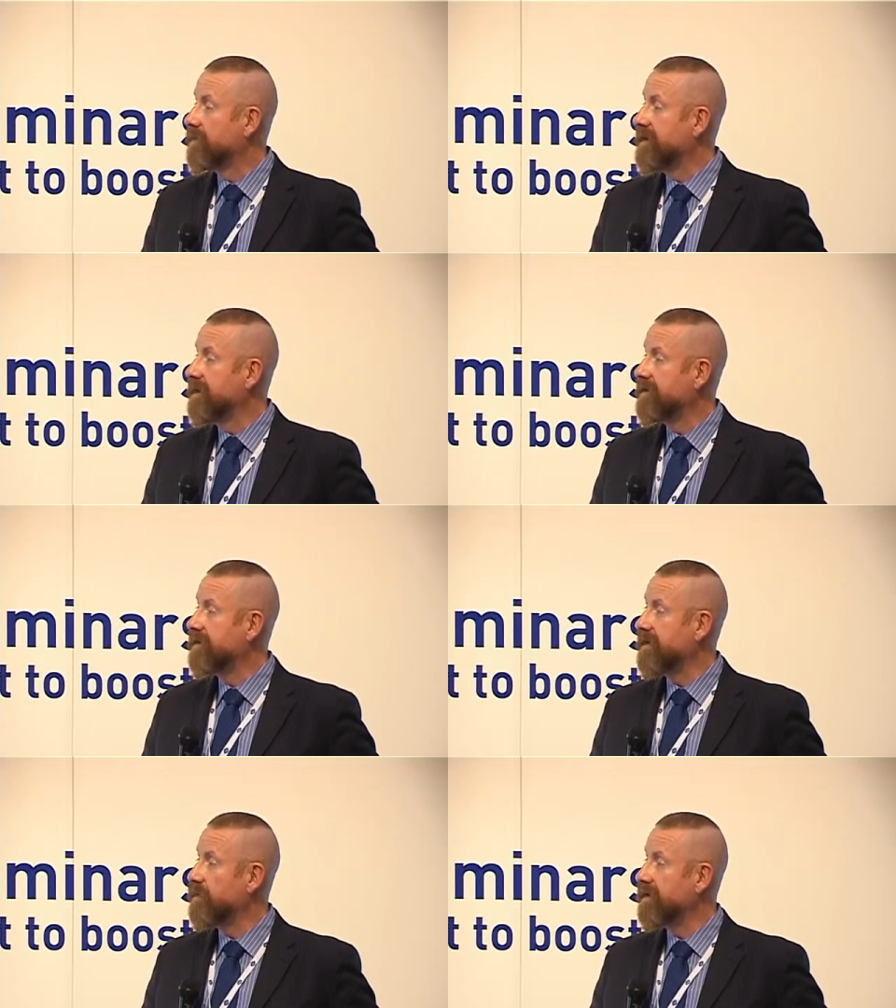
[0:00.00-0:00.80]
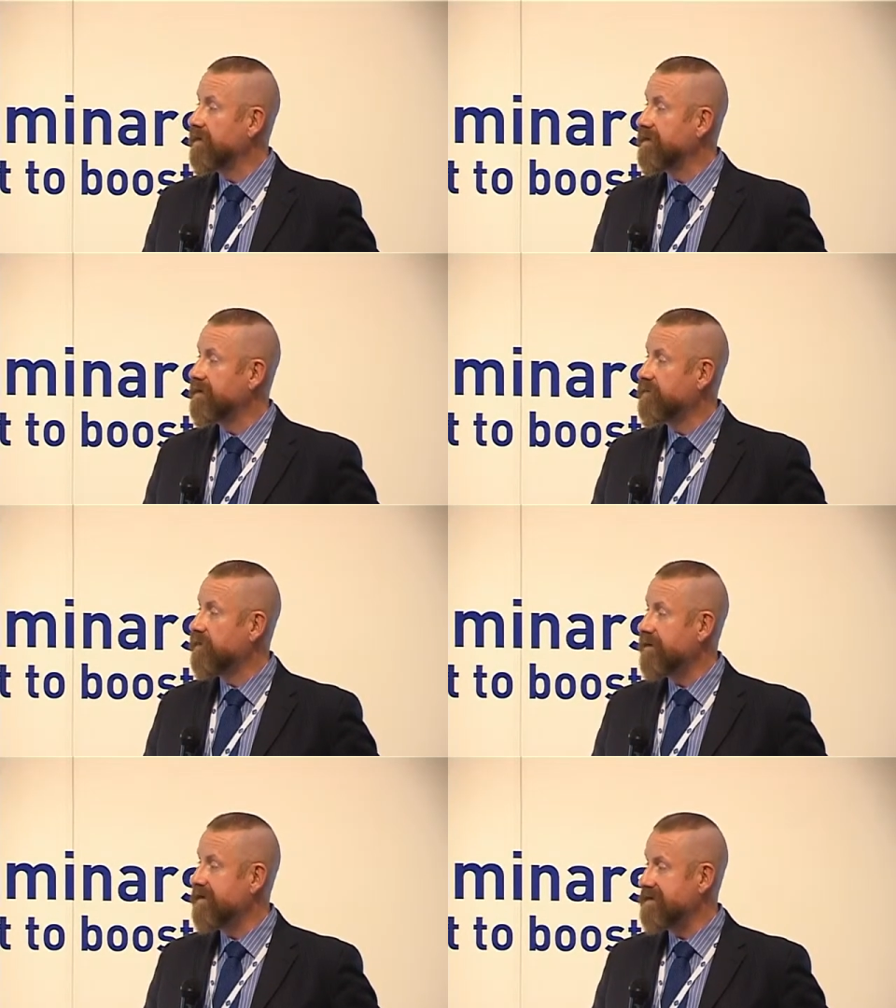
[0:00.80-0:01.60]
The other thing we're looking
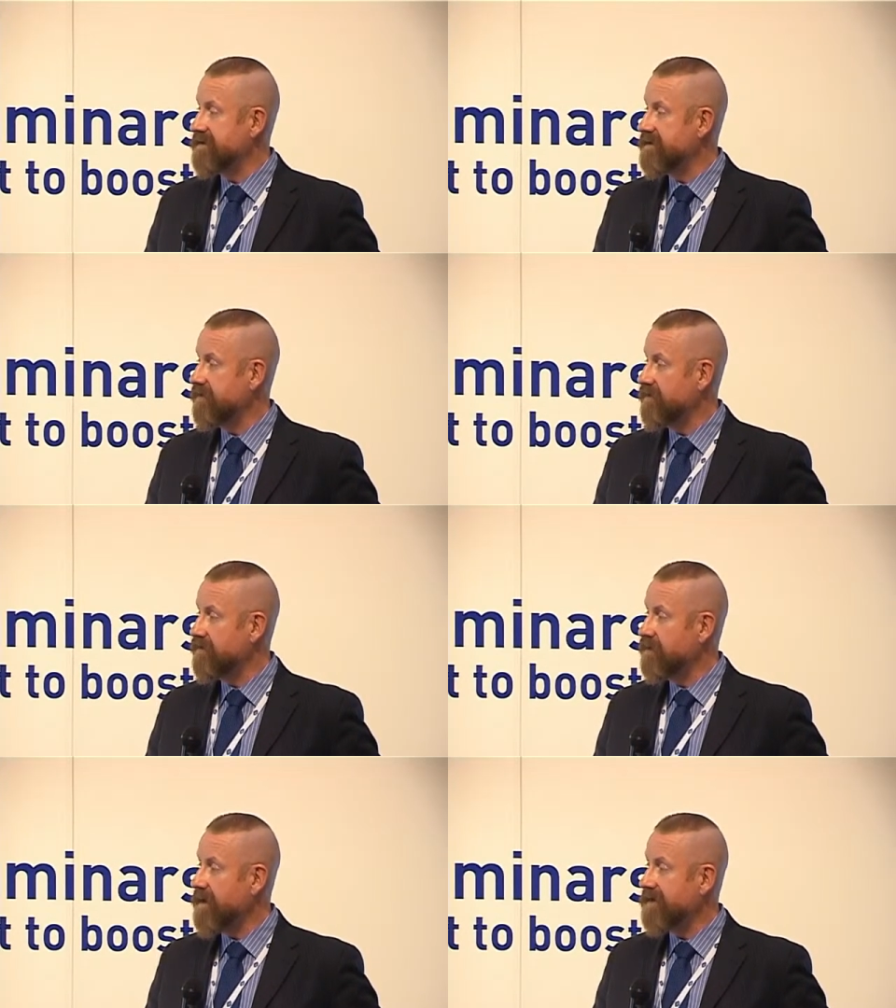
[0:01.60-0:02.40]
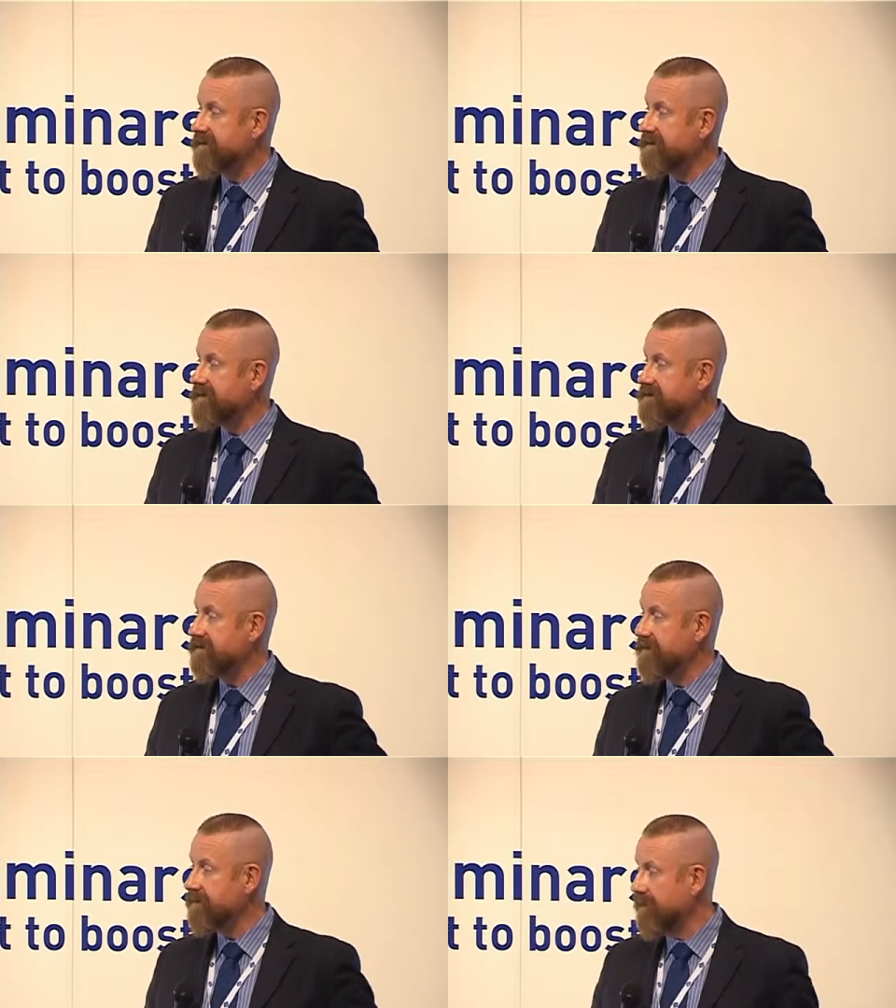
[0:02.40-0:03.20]
for on interior qualities
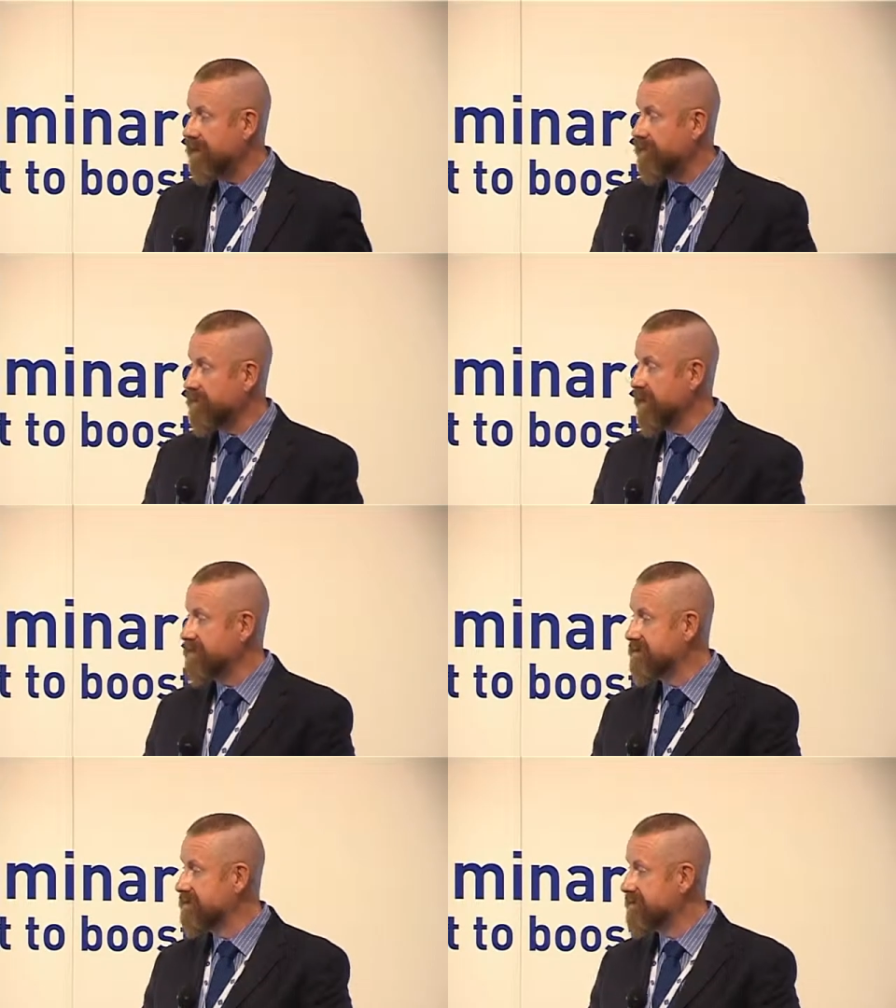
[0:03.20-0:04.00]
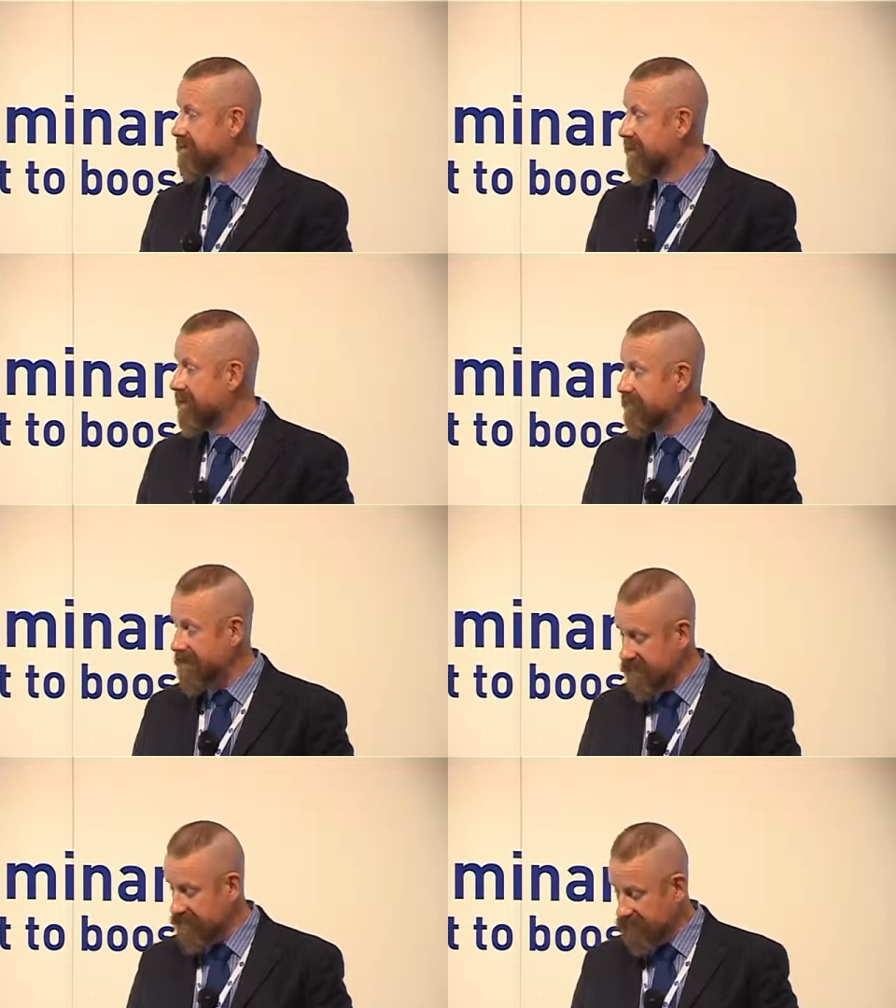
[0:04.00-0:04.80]
are presence of
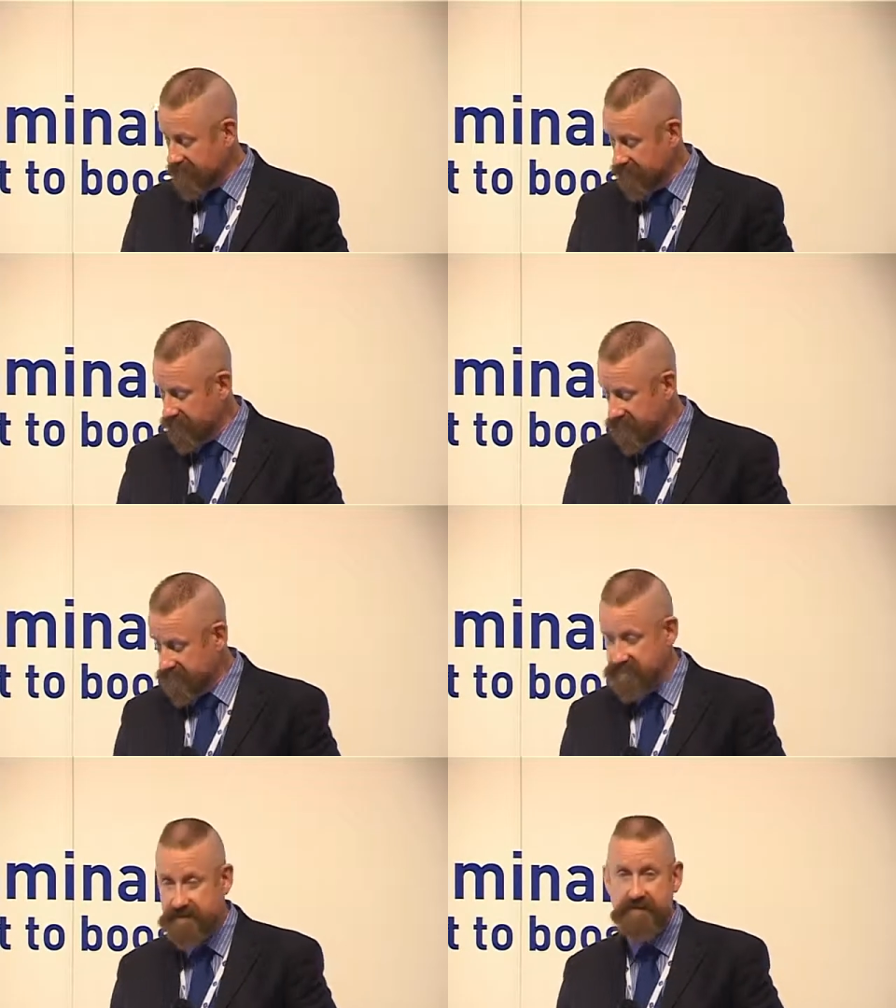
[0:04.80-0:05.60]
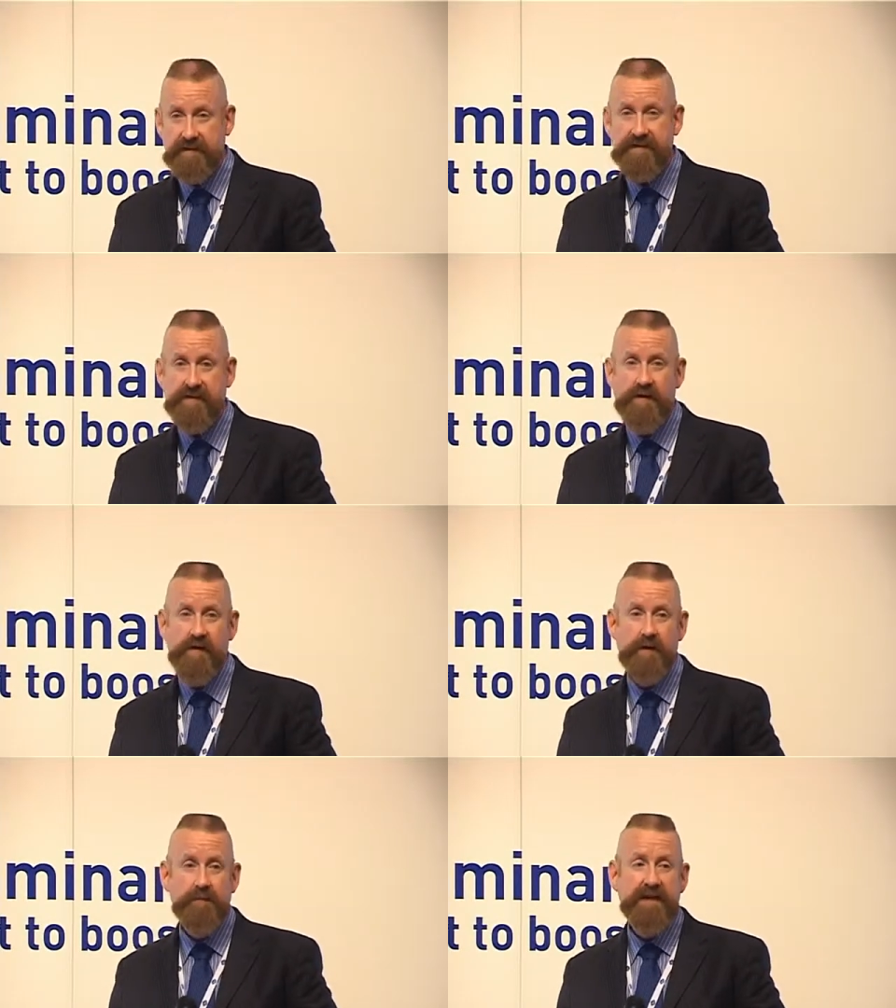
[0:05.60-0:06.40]
any inclusions, the
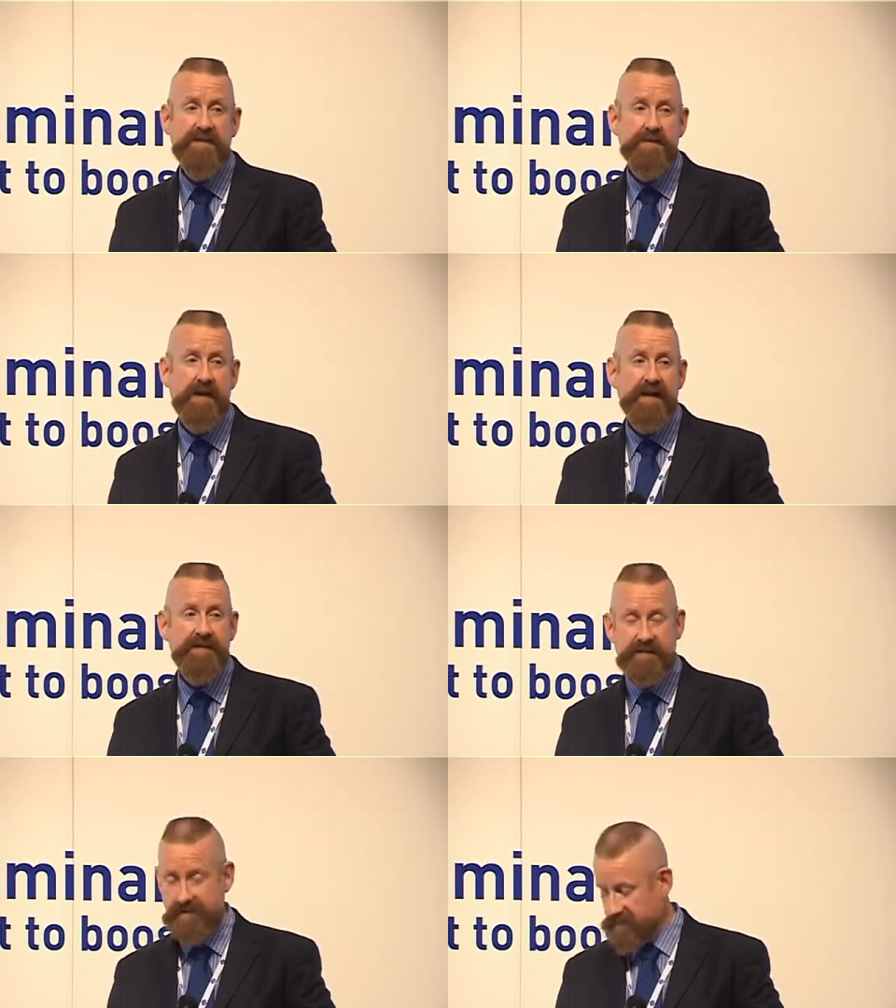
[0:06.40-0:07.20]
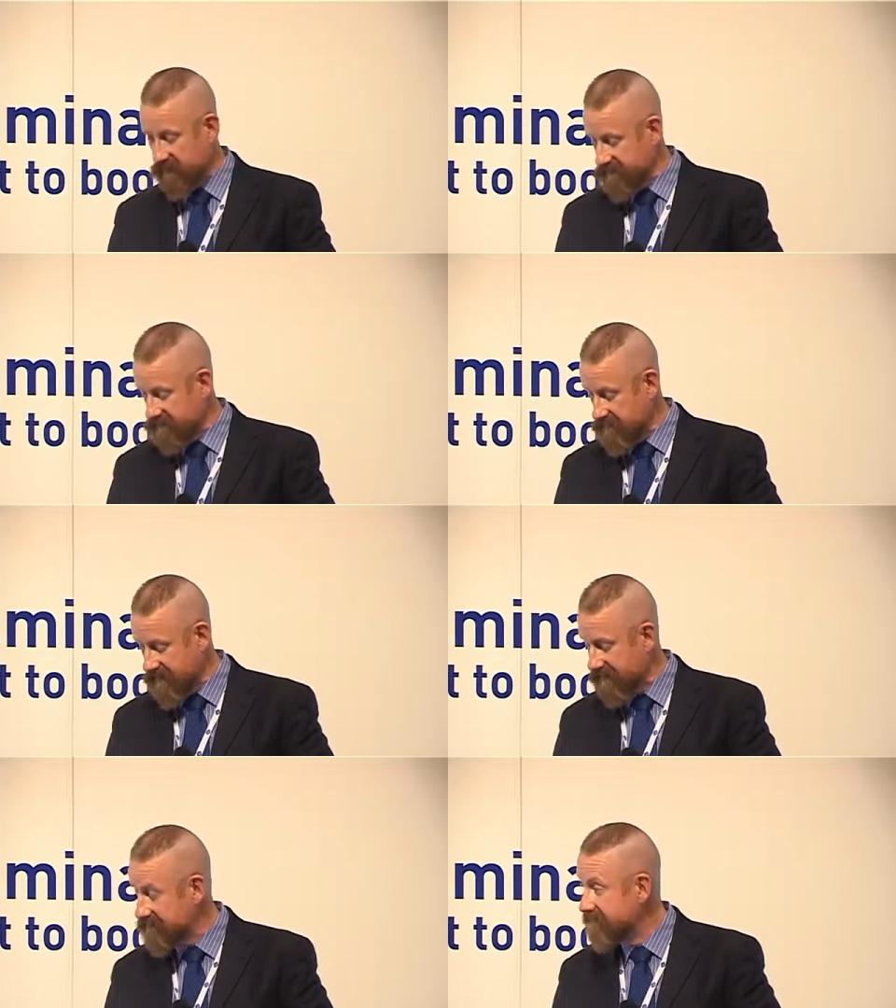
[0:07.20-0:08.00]
so-called meat spots and blood
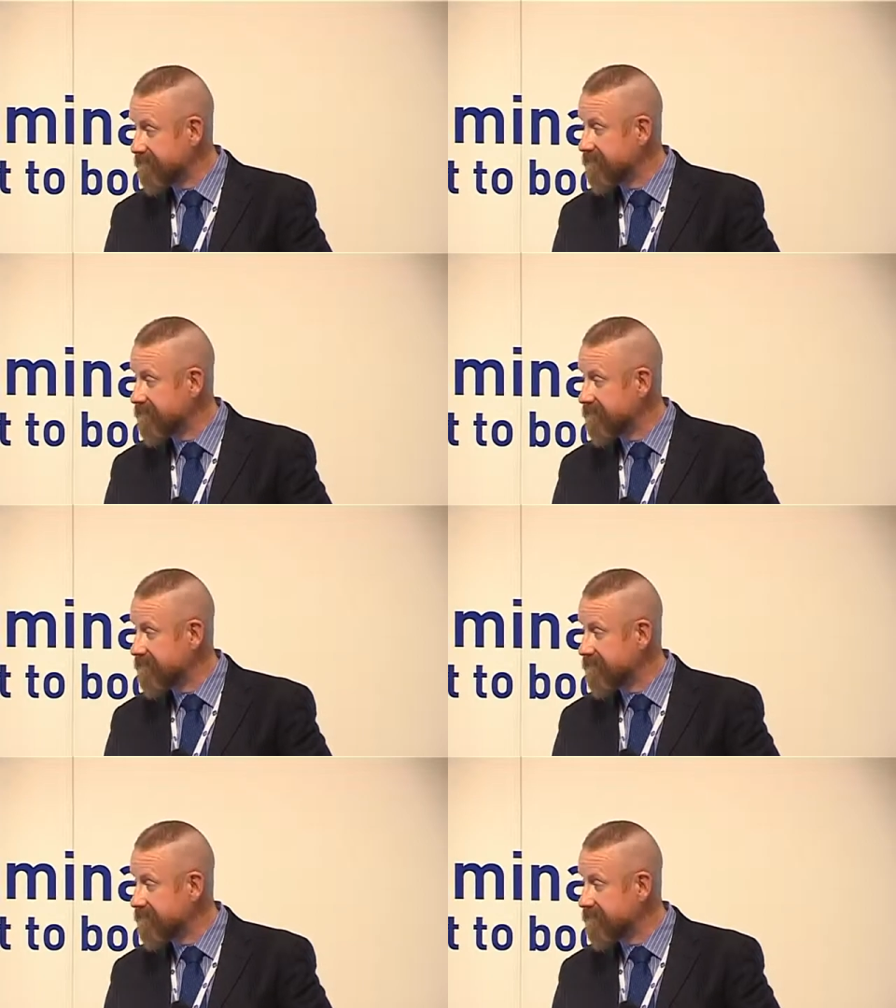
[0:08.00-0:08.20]
spots.